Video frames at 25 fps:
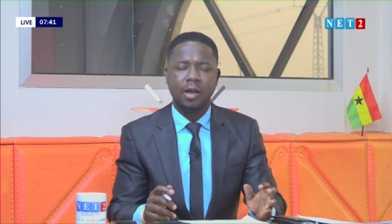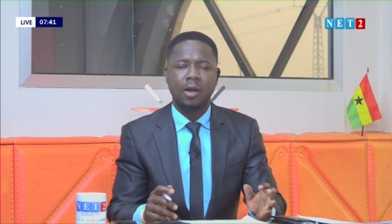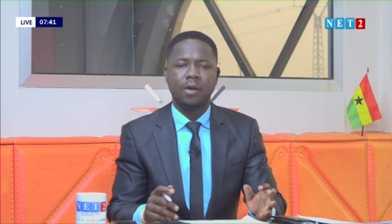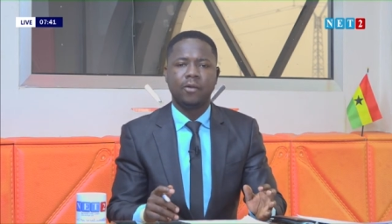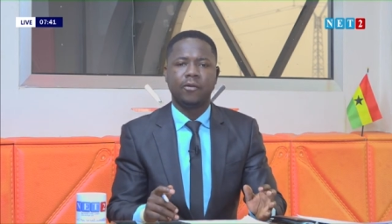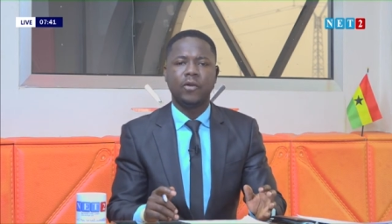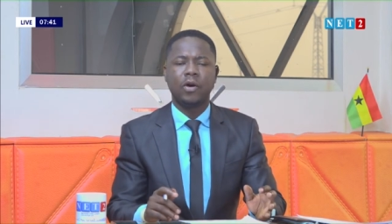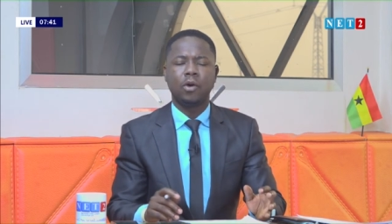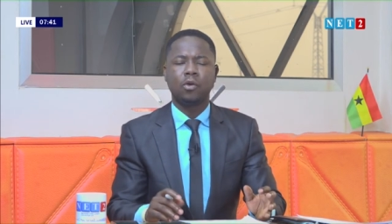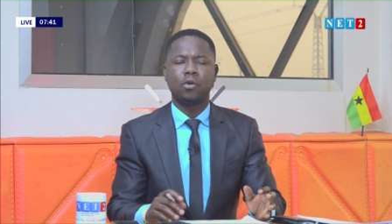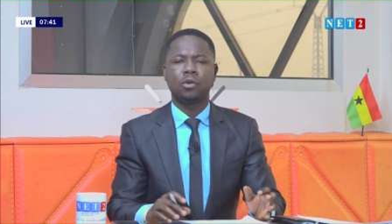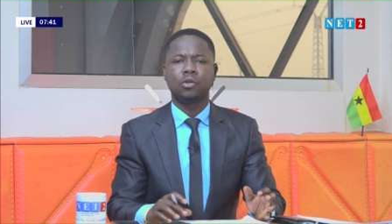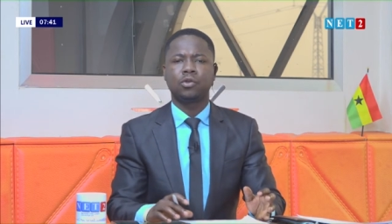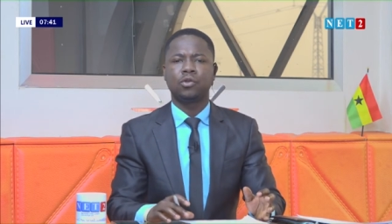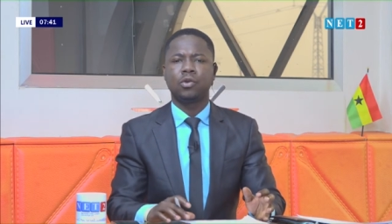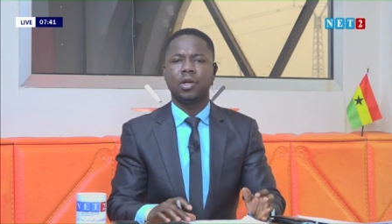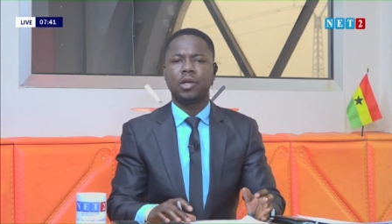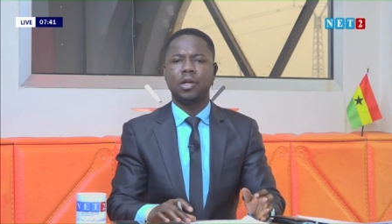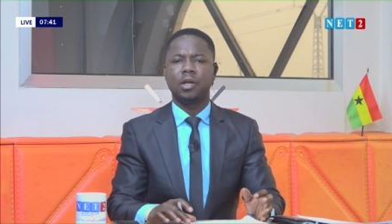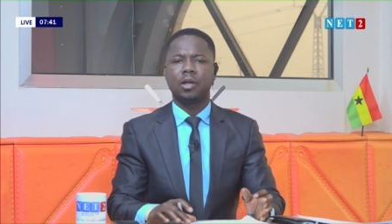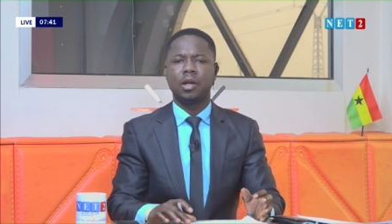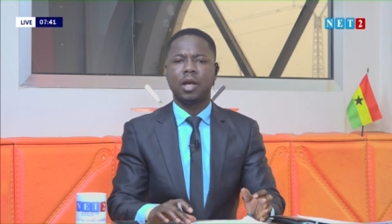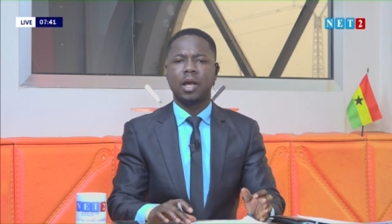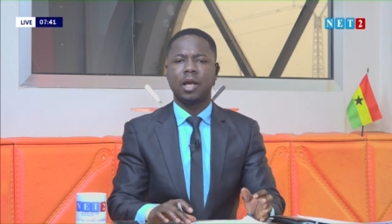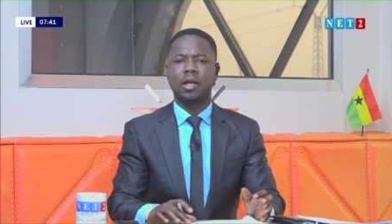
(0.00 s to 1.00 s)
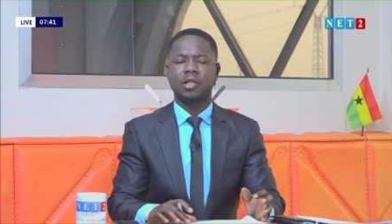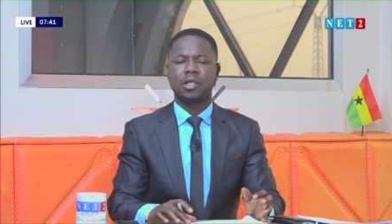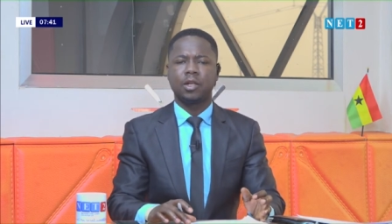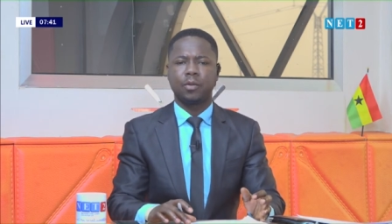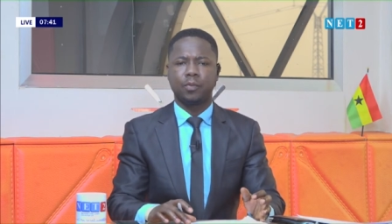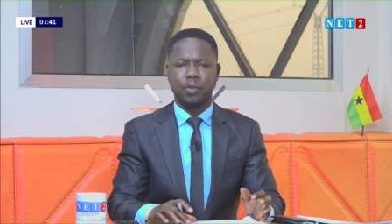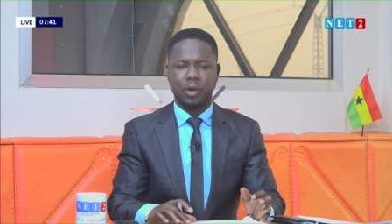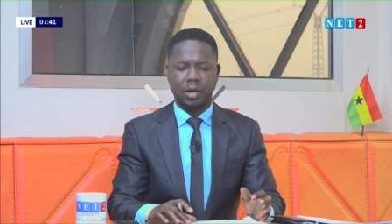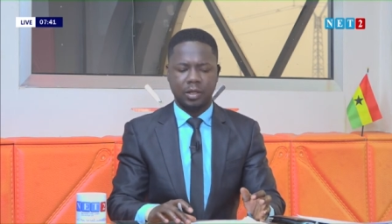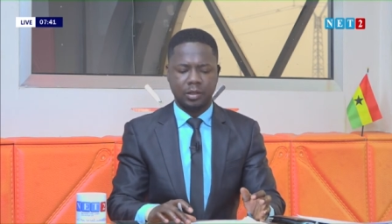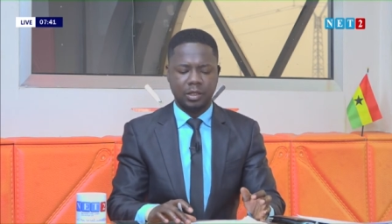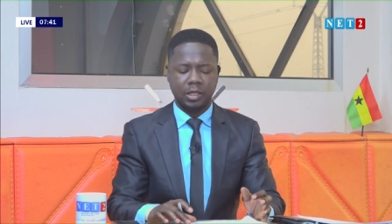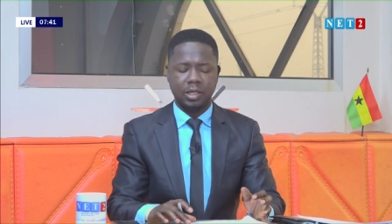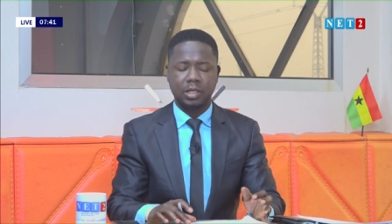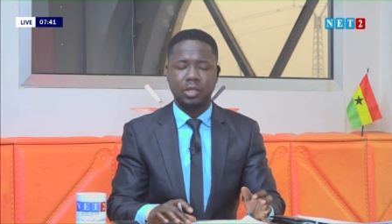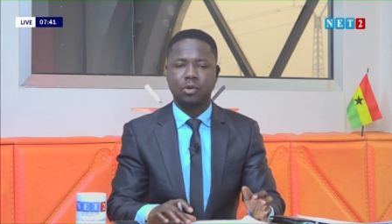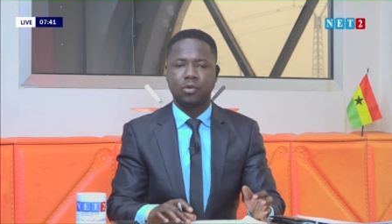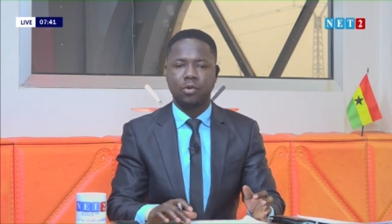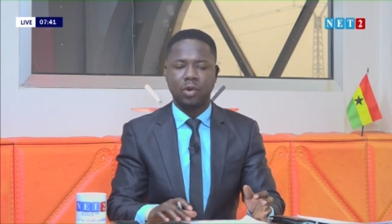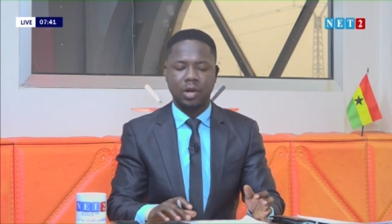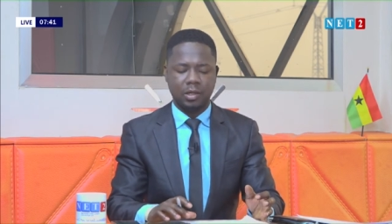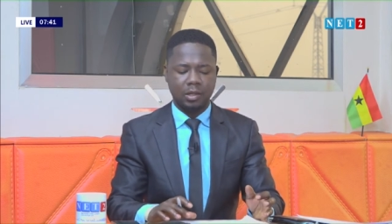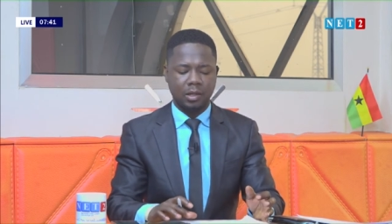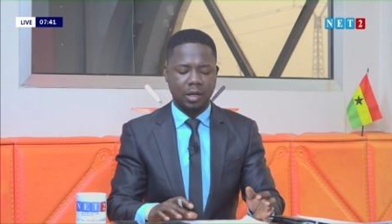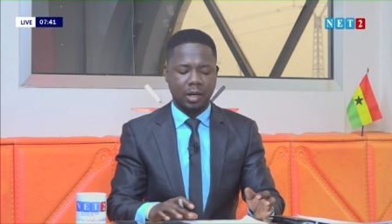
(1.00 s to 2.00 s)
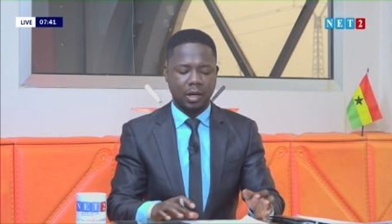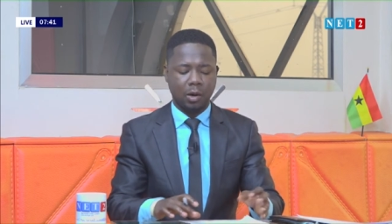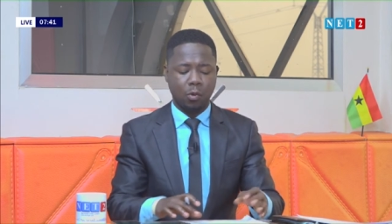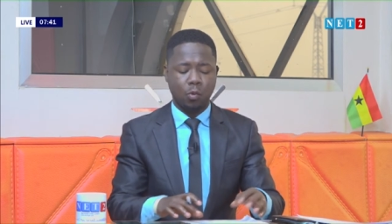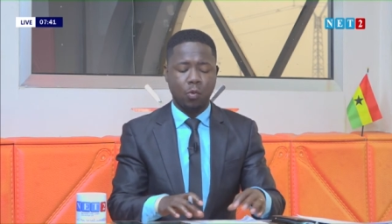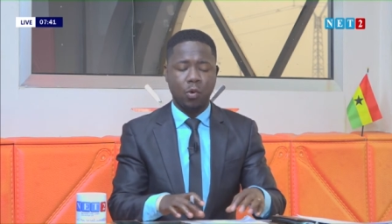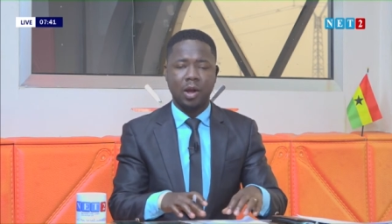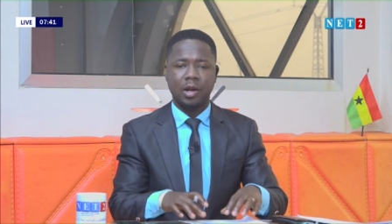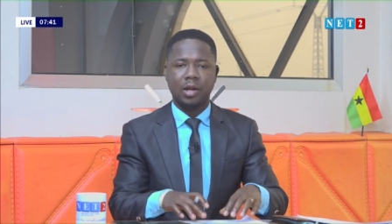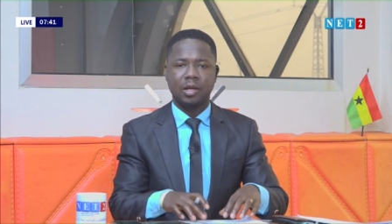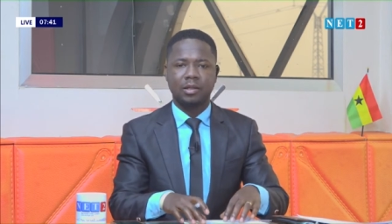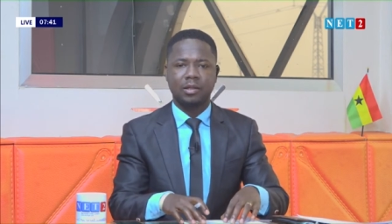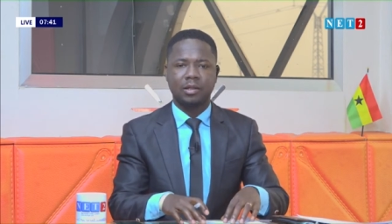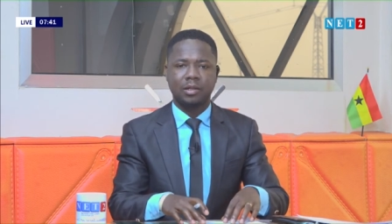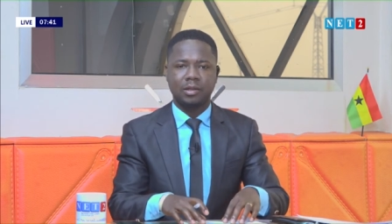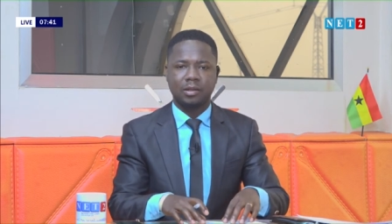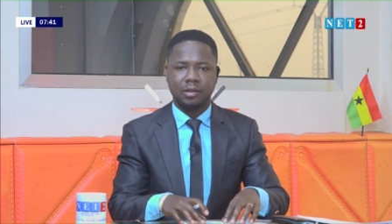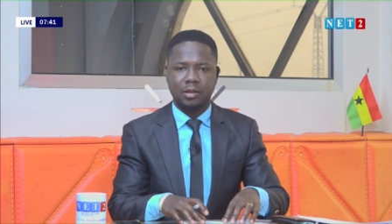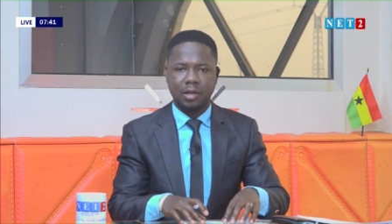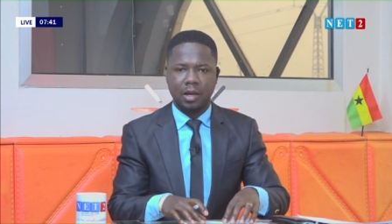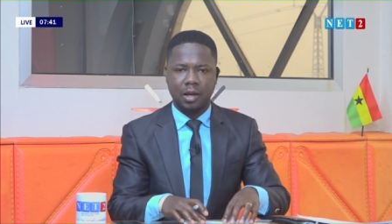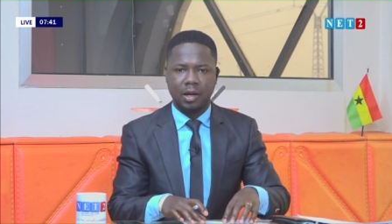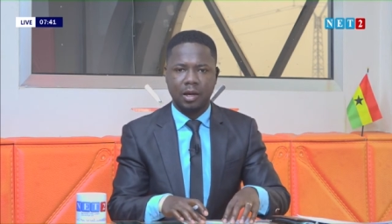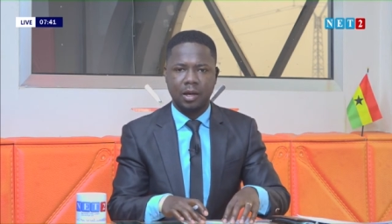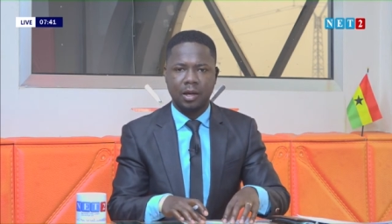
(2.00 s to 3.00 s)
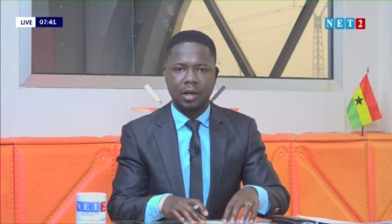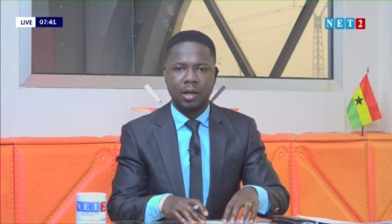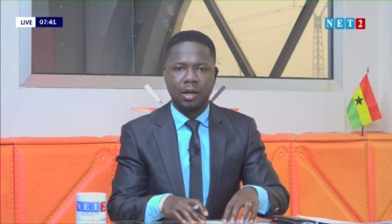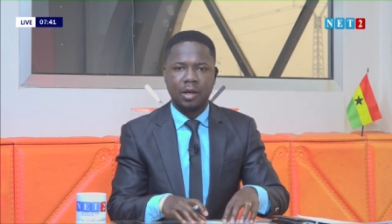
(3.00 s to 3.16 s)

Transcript: Franco Trading Enterprise is creating an awareness to say